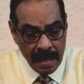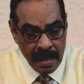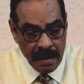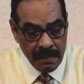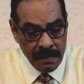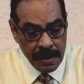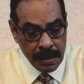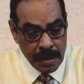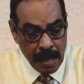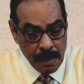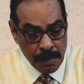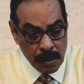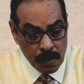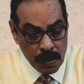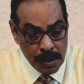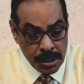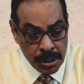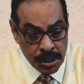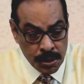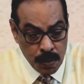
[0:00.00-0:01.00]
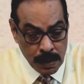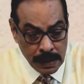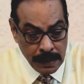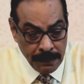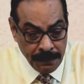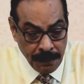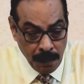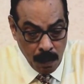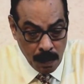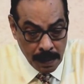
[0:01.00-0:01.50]
When you come to verses
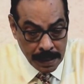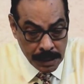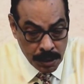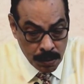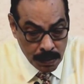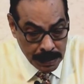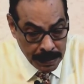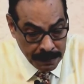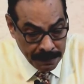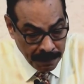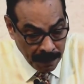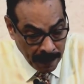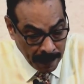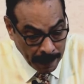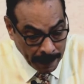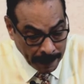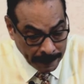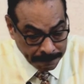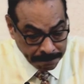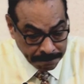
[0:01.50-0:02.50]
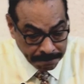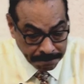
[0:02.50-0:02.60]
24 and 25,